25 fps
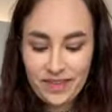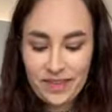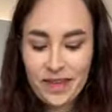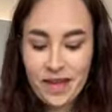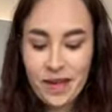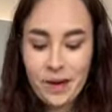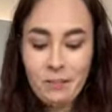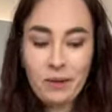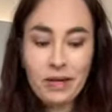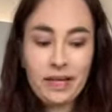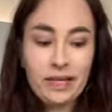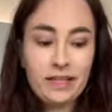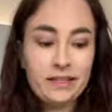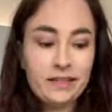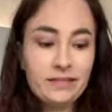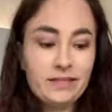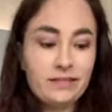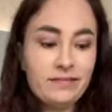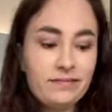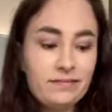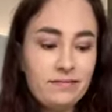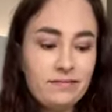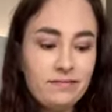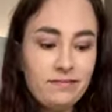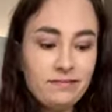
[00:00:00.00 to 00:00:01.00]
But
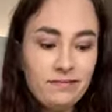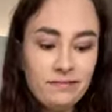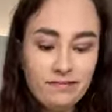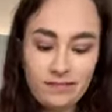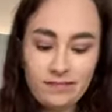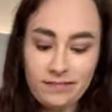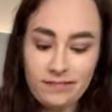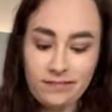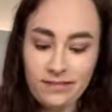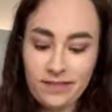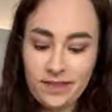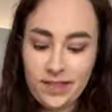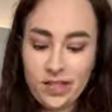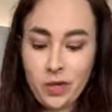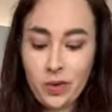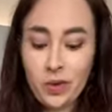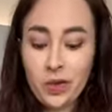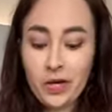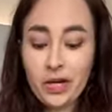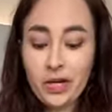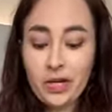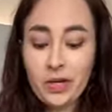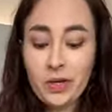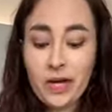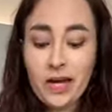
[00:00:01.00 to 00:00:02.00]
the
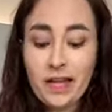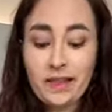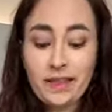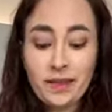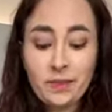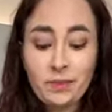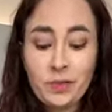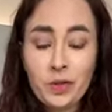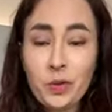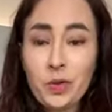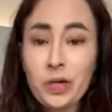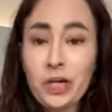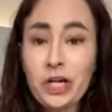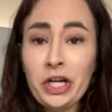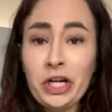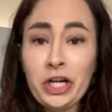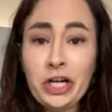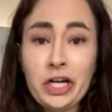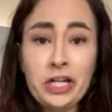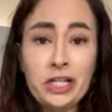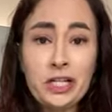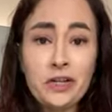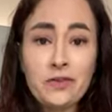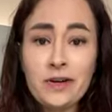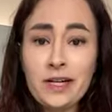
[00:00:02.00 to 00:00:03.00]
quicker you cut them, the
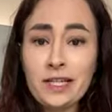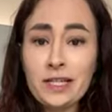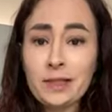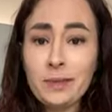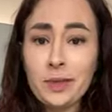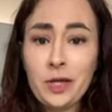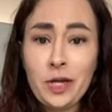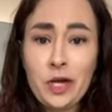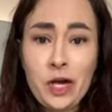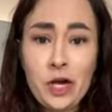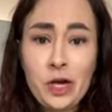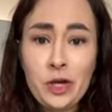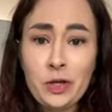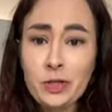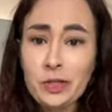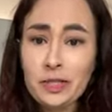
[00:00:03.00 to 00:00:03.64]
quicker the recipe goes.